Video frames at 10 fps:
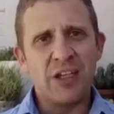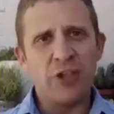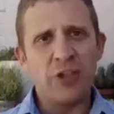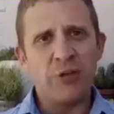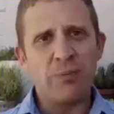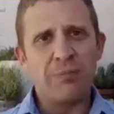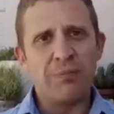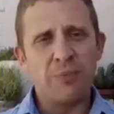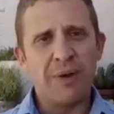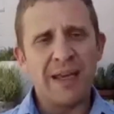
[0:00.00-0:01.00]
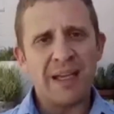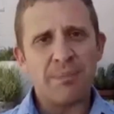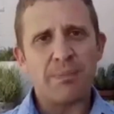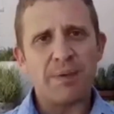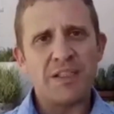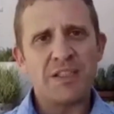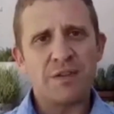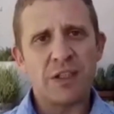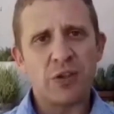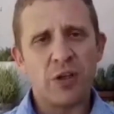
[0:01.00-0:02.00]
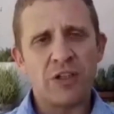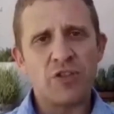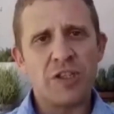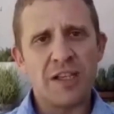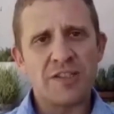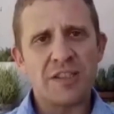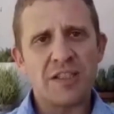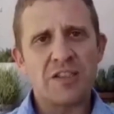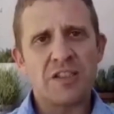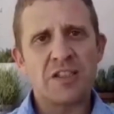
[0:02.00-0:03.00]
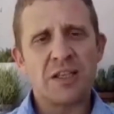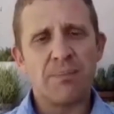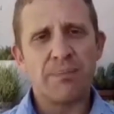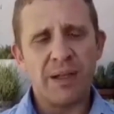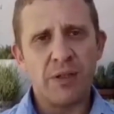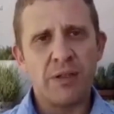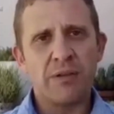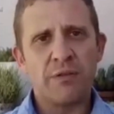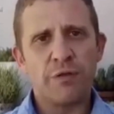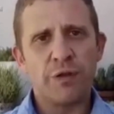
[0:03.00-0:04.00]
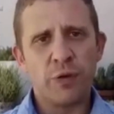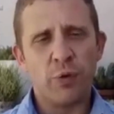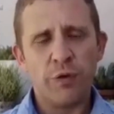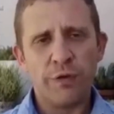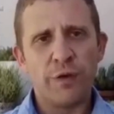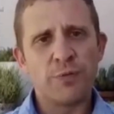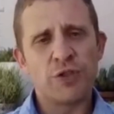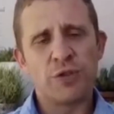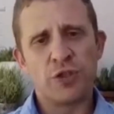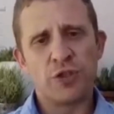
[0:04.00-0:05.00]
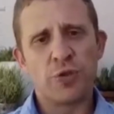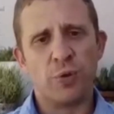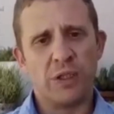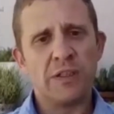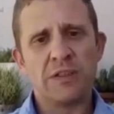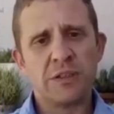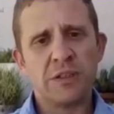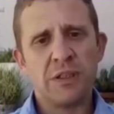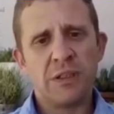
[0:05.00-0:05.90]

you make up a piece of technology, doesn't exist, compel for all firms to install it,